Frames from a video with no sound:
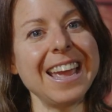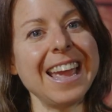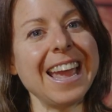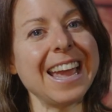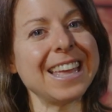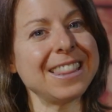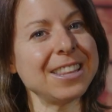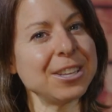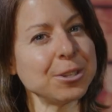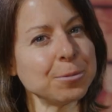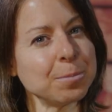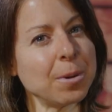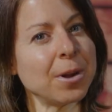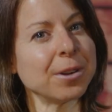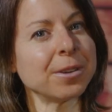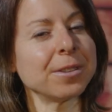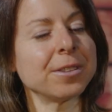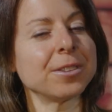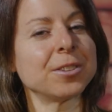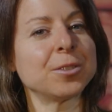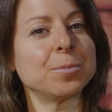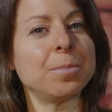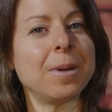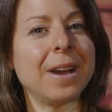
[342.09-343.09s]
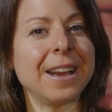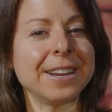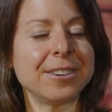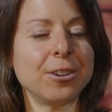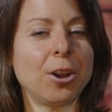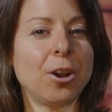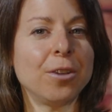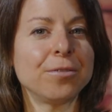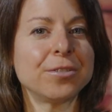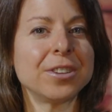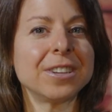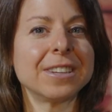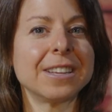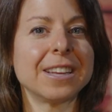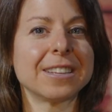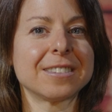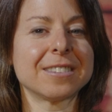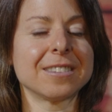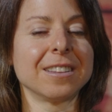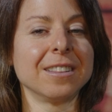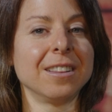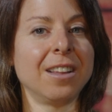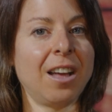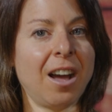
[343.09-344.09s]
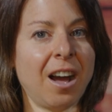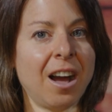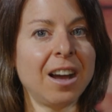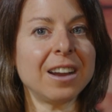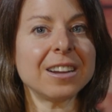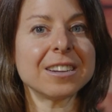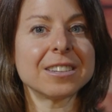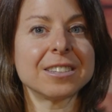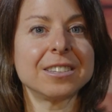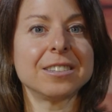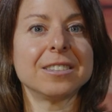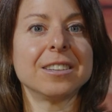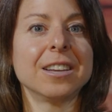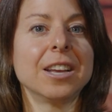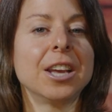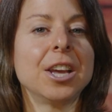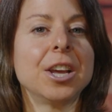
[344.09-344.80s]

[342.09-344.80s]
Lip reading: And this part of the spine often gets locked